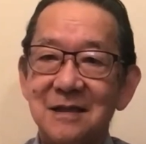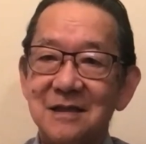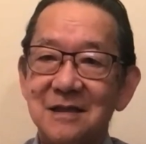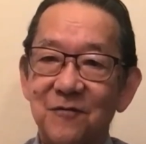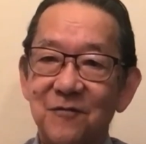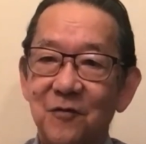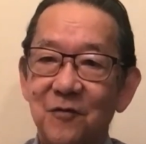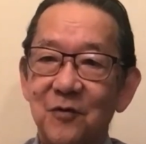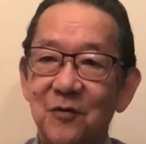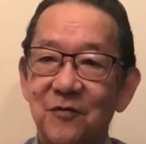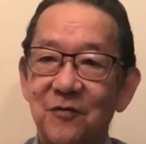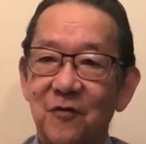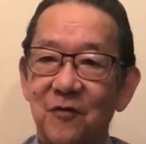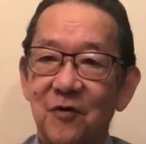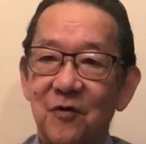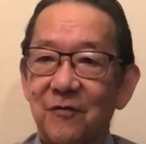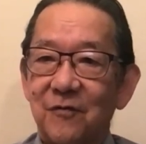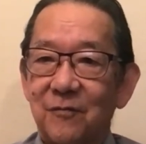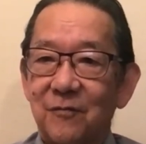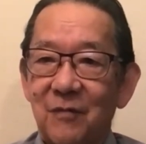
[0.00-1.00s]

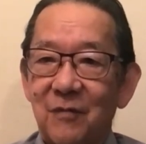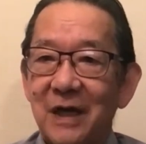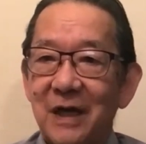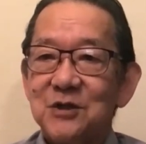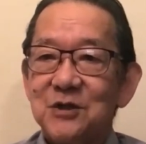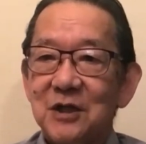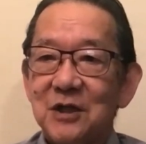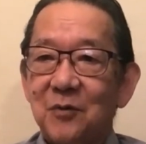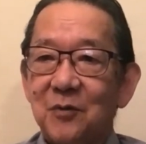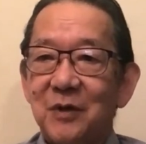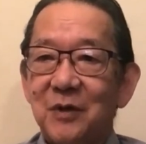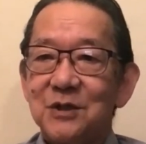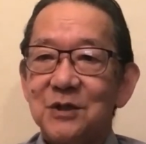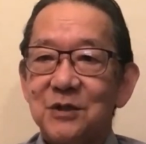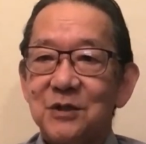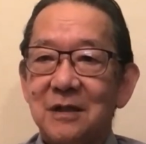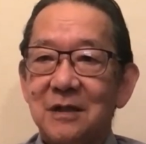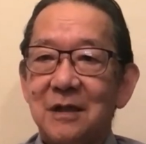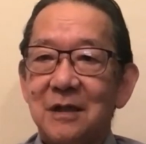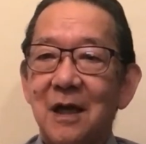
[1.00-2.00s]
for my
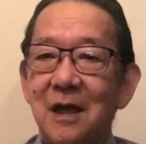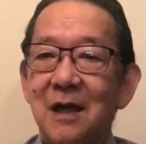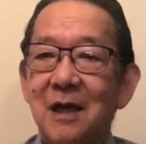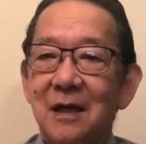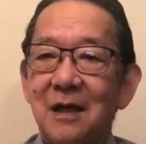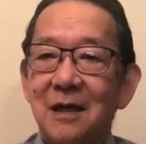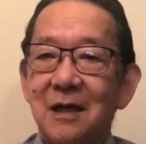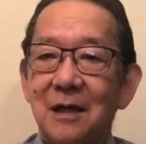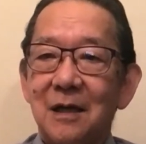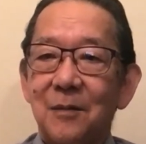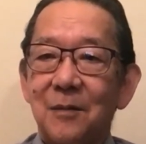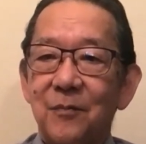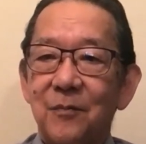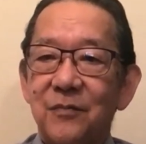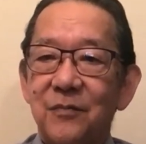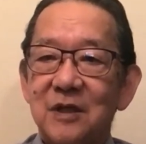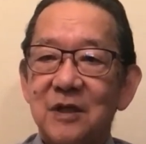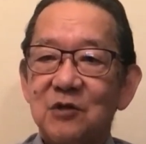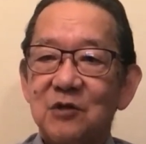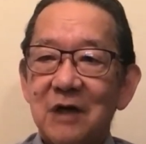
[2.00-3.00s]
generation,
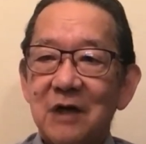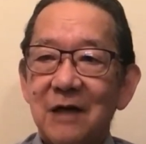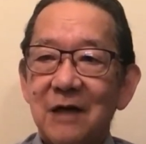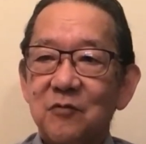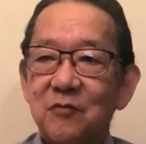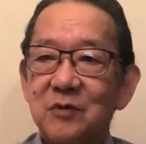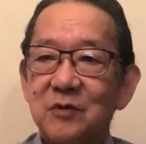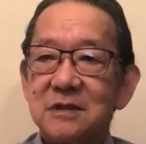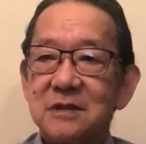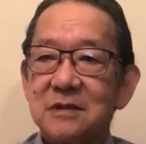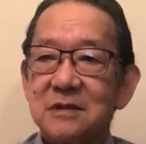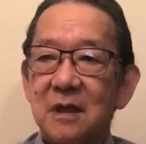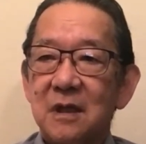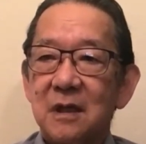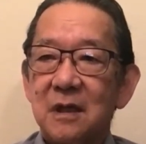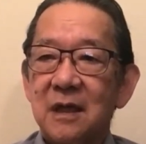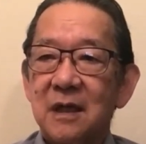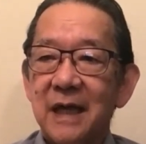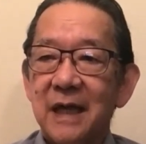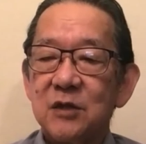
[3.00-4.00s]
the draft was,
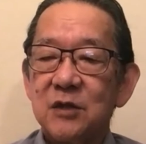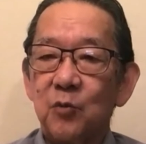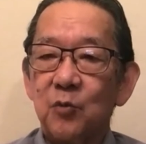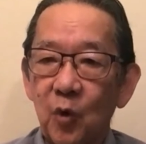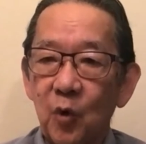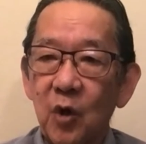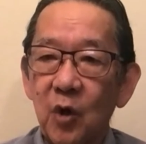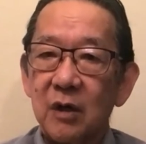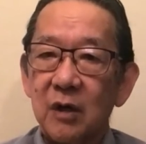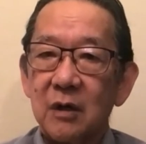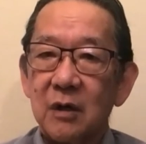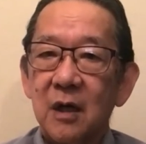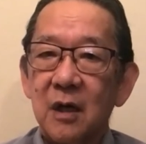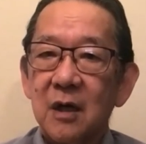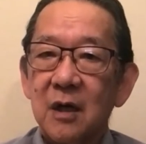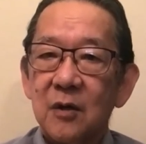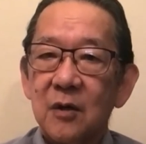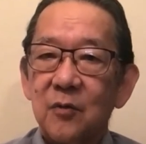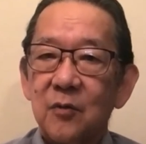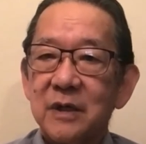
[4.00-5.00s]
and the war
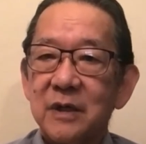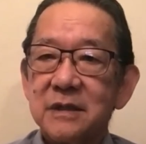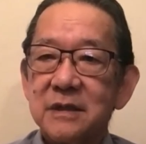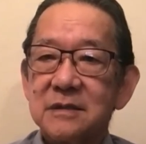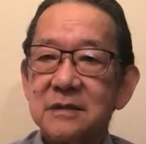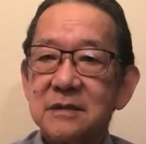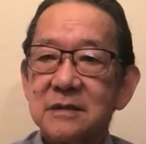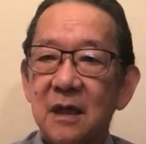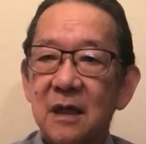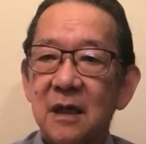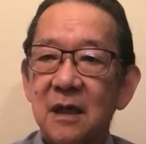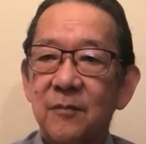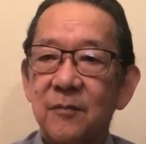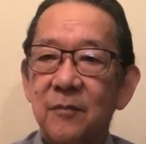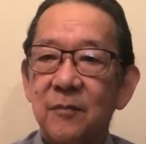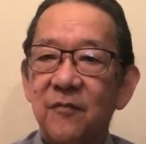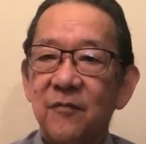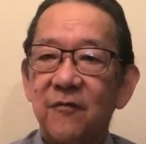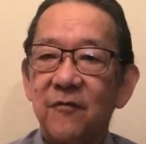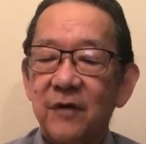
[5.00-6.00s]
was
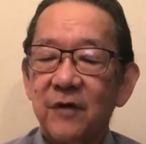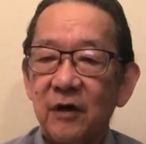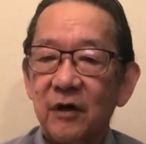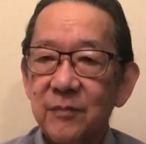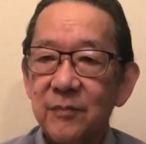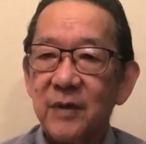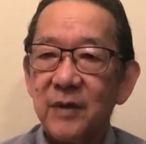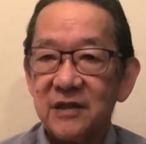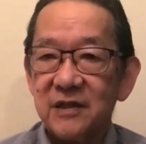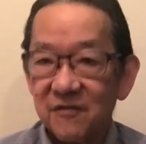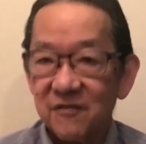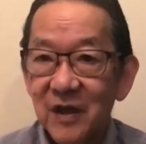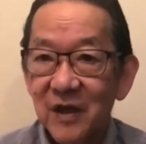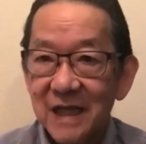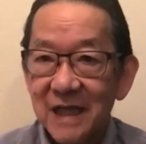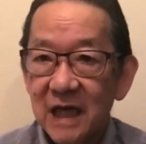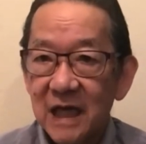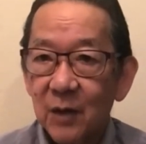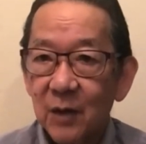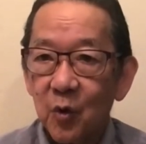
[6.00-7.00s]
very much, the
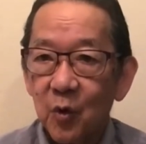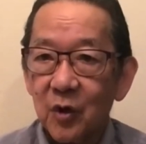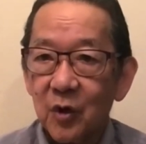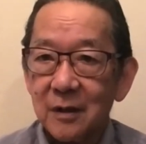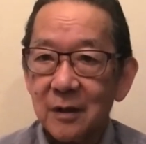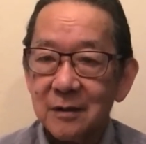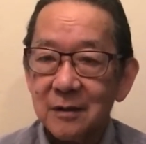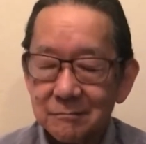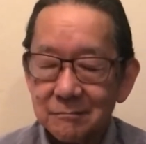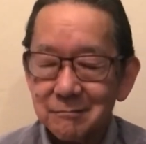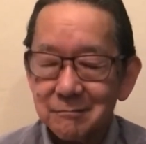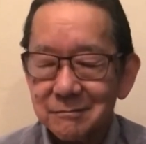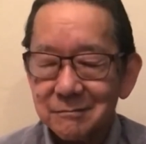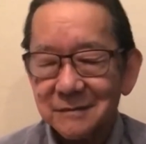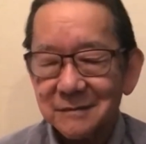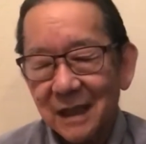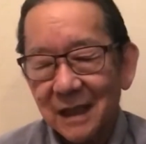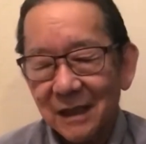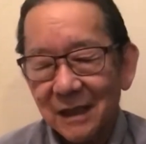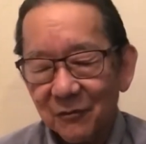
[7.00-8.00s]
Vietnam War,
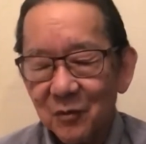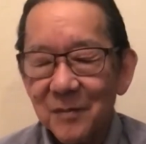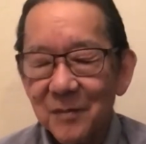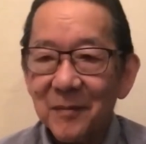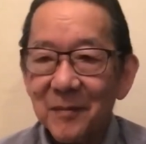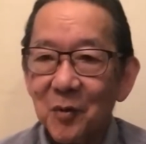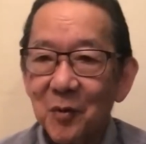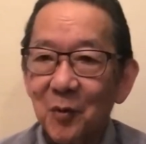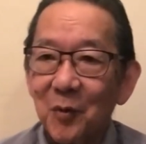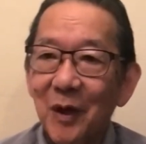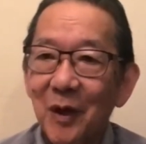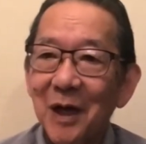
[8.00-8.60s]
gotta remember